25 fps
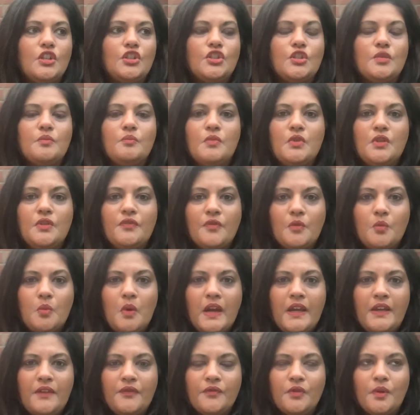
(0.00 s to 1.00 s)
to move
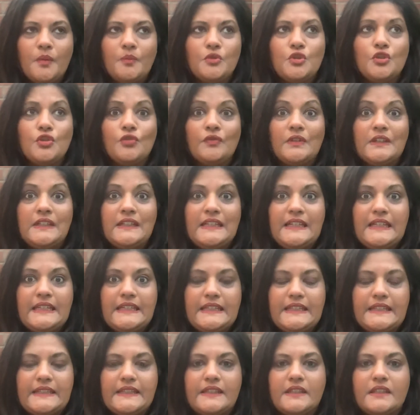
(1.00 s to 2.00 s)
away from, to
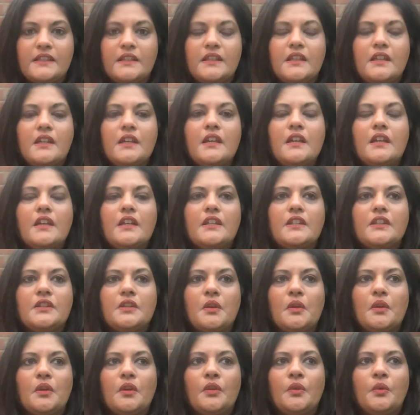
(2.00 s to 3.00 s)
release.
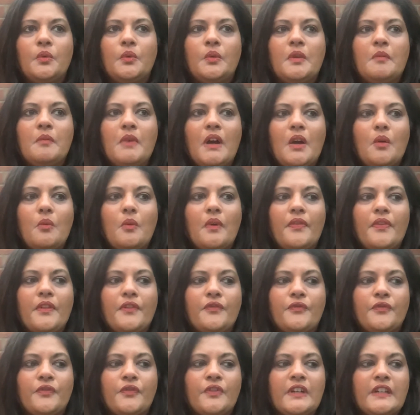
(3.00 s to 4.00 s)
So we might want the
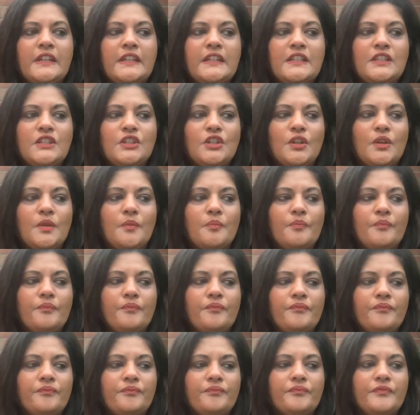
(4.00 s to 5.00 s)

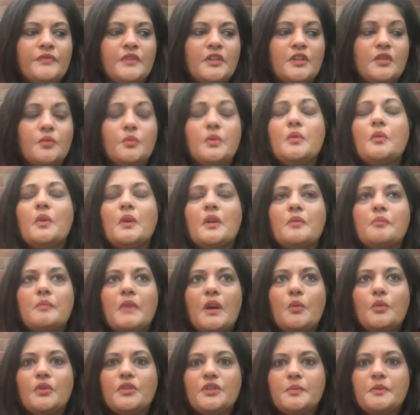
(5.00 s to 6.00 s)
freedom,
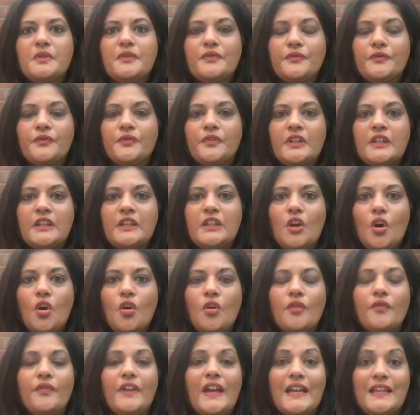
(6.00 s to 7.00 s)
might want to be free
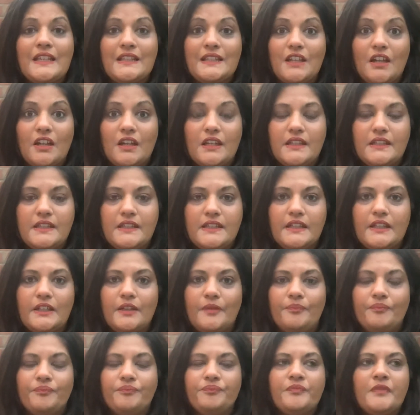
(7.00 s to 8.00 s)
of anxiety.
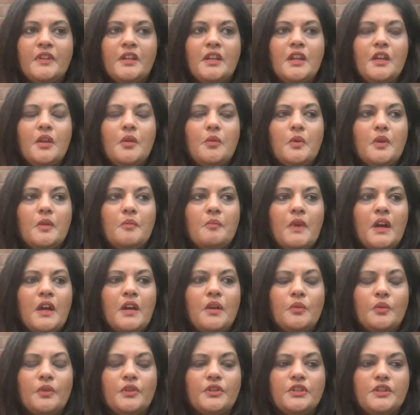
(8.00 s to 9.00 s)
We
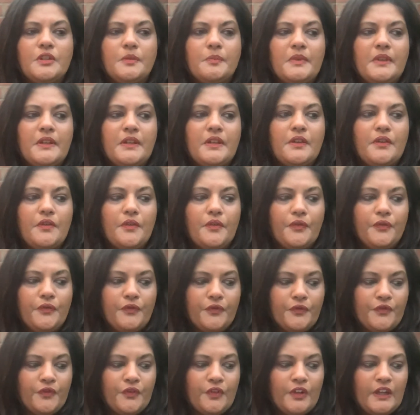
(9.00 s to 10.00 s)
might want to be
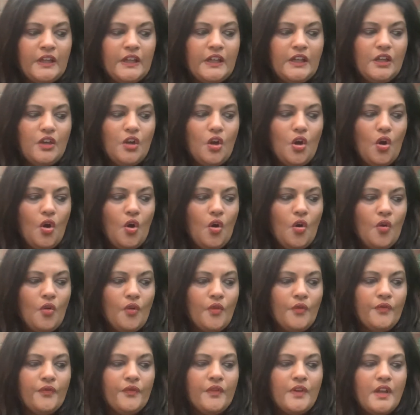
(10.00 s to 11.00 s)
free
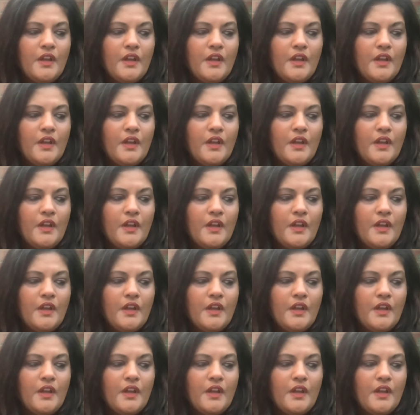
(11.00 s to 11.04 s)
of